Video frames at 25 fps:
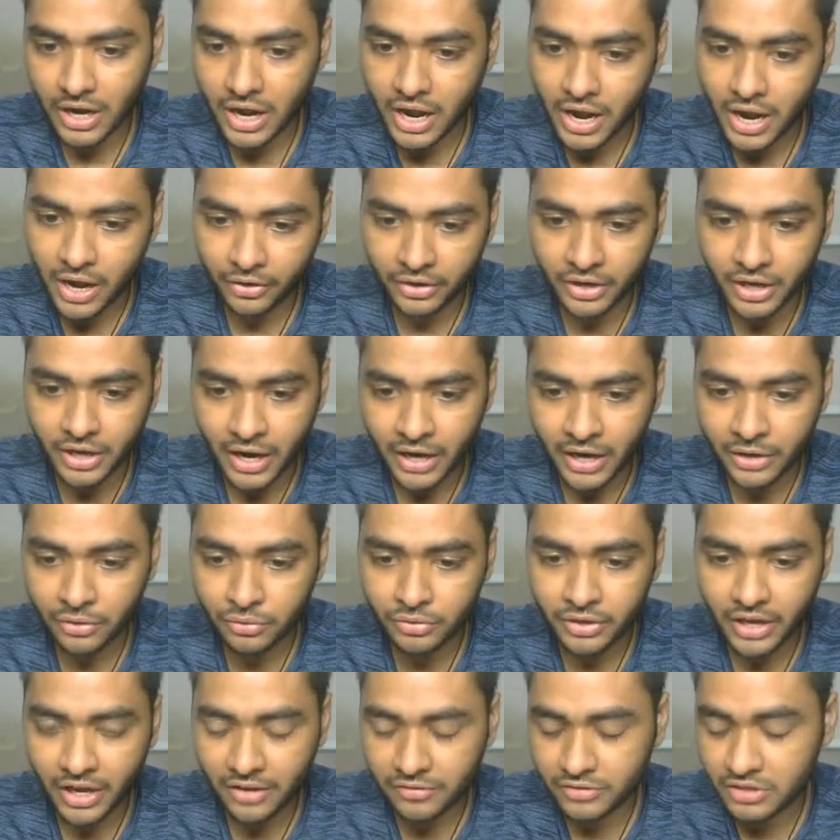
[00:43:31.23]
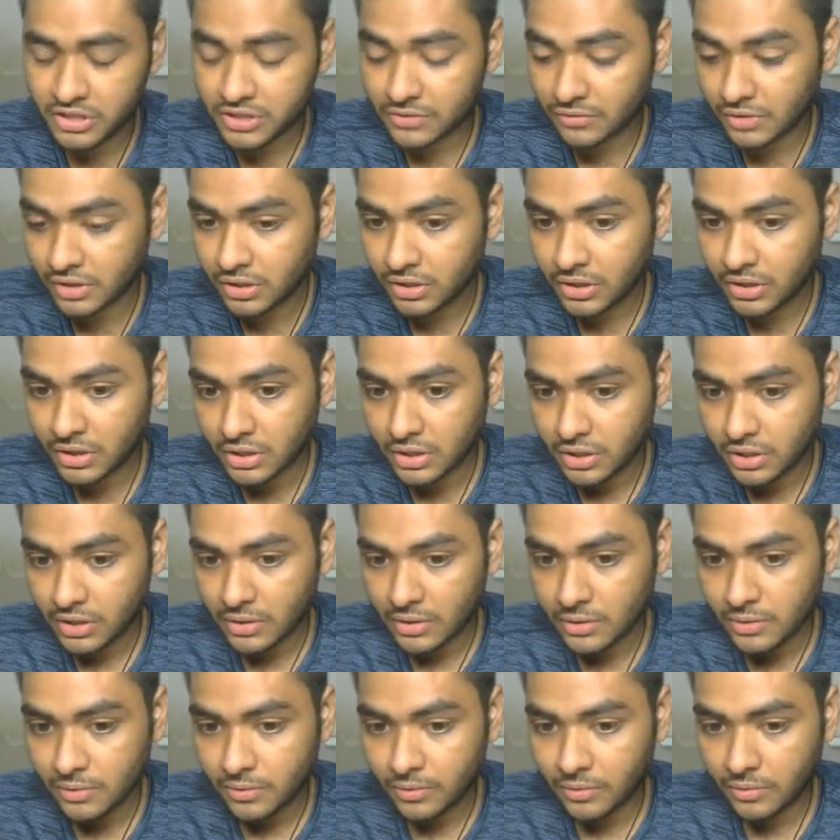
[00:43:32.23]
okay, I don't have this one.
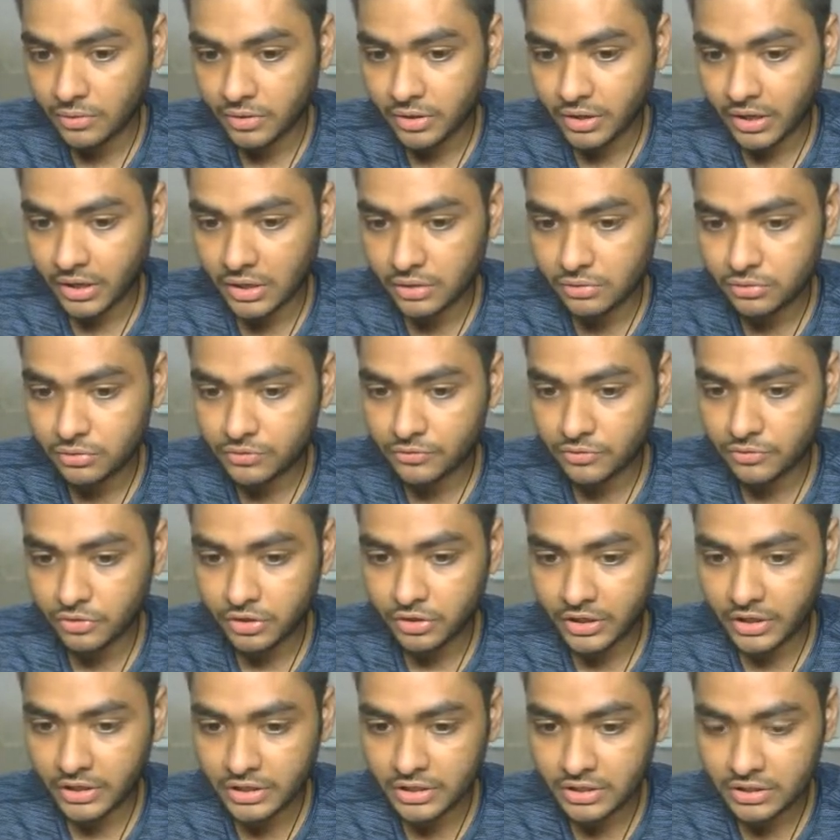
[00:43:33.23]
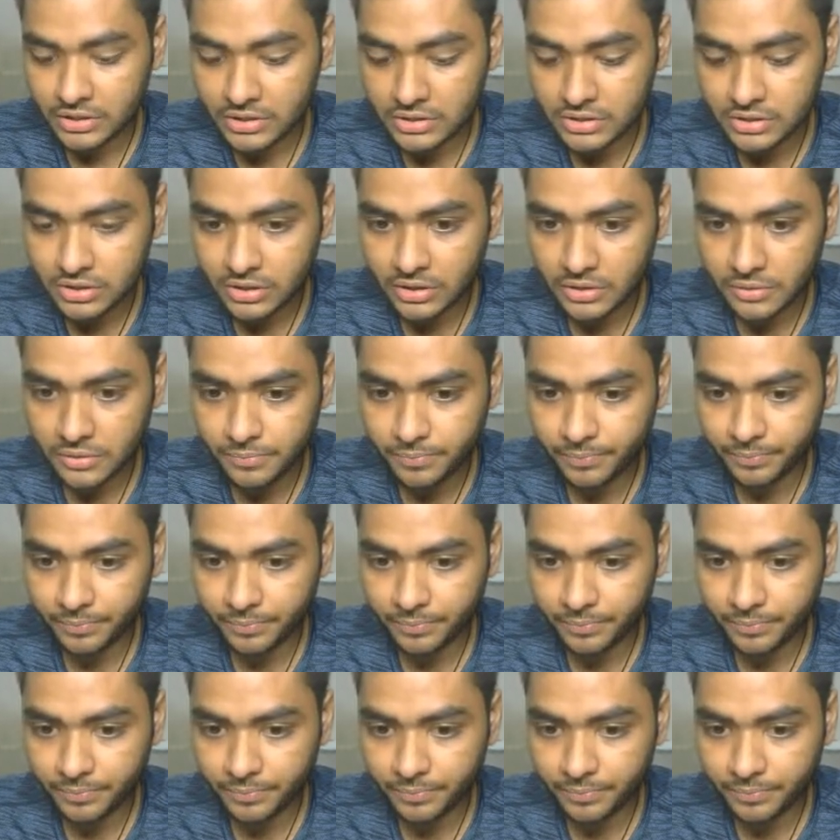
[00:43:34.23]
Okay, I'll use for etc